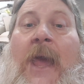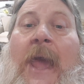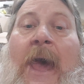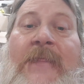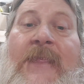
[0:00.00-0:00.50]

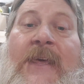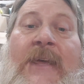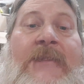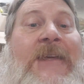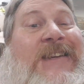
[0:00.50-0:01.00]
And
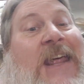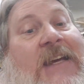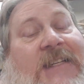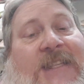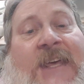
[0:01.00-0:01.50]
then the
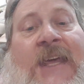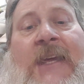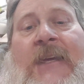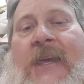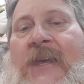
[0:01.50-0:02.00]
next
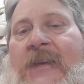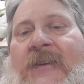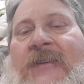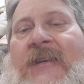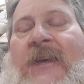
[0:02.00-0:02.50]
thing
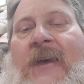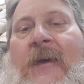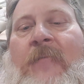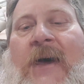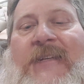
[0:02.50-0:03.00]
is
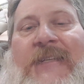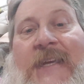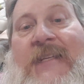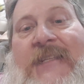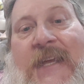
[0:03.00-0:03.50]
my
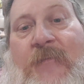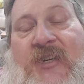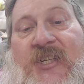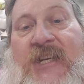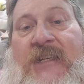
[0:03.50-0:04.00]
CNC
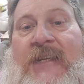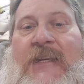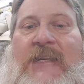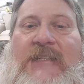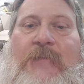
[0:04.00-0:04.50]
machine
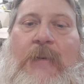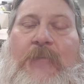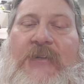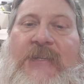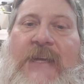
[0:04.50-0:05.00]
that needs to be
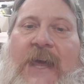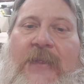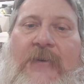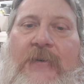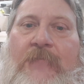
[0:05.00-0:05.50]
put
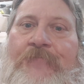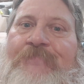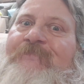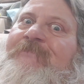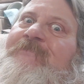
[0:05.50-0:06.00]
together.
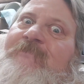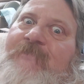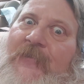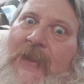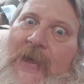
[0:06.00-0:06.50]

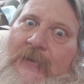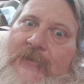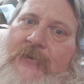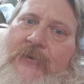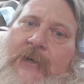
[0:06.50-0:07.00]
Long
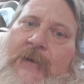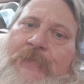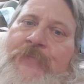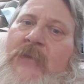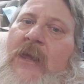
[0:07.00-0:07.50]
story,
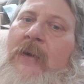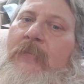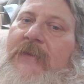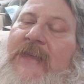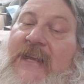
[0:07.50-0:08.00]

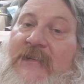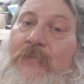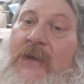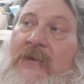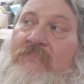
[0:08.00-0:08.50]
but that's
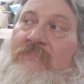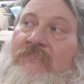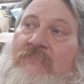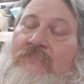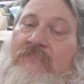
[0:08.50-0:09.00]
been
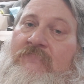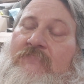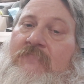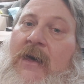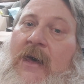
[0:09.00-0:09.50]

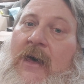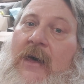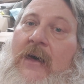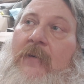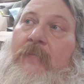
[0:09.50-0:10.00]

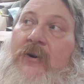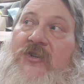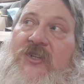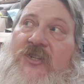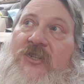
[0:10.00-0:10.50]

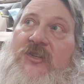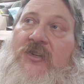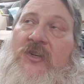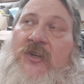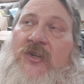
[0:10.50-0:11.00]
purchased
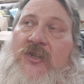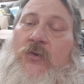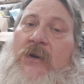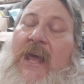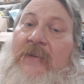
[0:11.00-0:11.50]

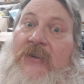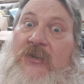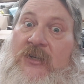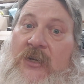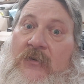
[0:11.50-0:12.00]
2.5
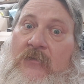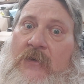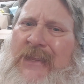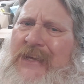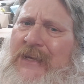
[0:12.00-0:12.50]
years ago,
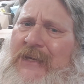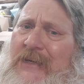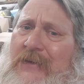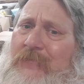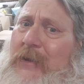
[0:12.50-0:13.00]
I think.
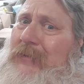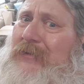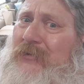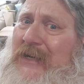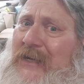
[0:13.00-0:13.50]
Maybe
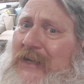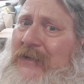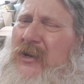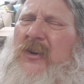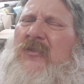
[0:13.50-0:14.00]
3?
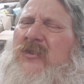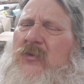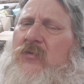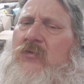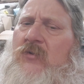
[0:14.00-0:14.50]
No, 2.